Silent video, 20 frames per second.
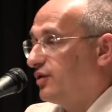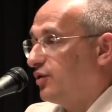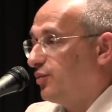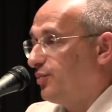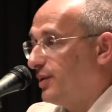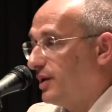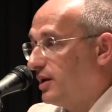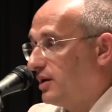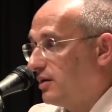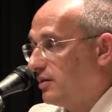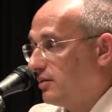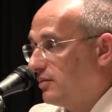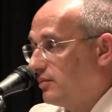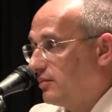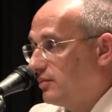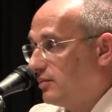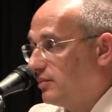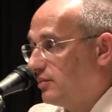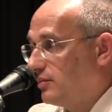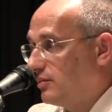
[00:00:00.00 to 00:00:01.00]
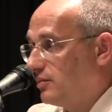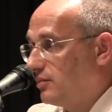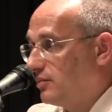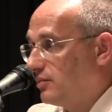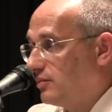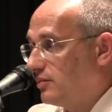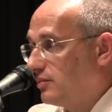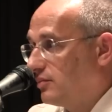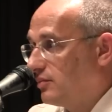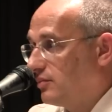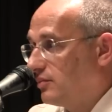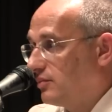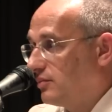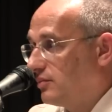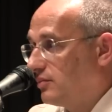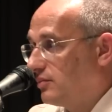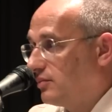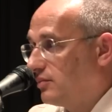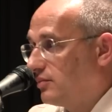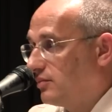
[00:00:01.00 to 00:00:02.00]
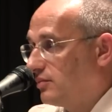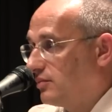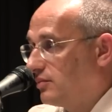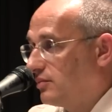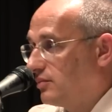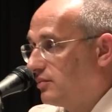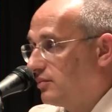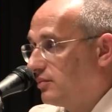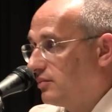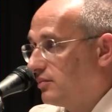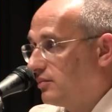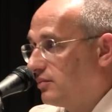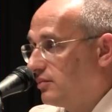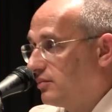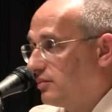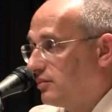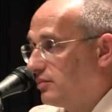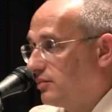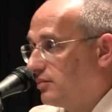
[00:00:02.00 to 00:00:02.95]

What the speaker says: the train reaches a dead end,